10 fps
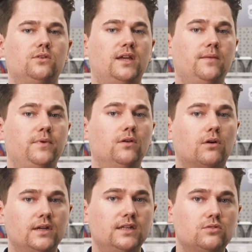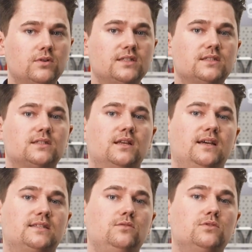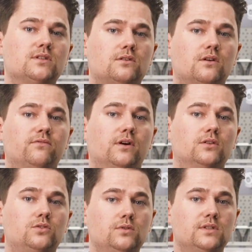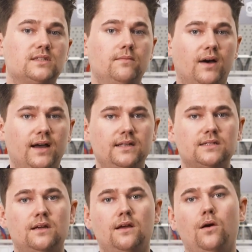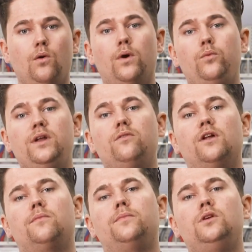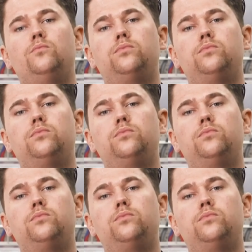keep your interests as user of our tools in mind when we develop new